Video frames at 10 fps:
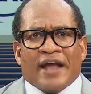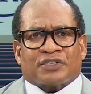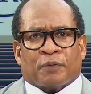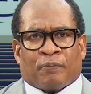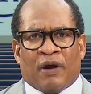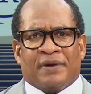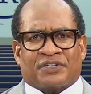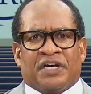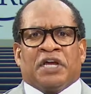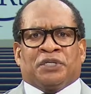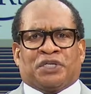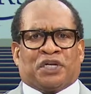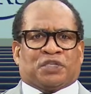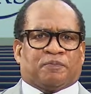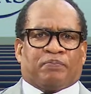white supremacy, this
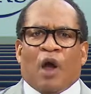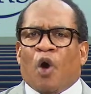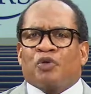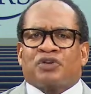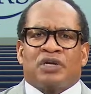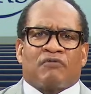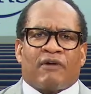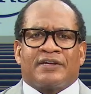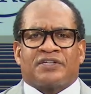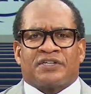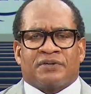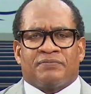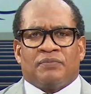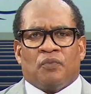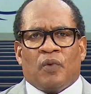explosion of racism.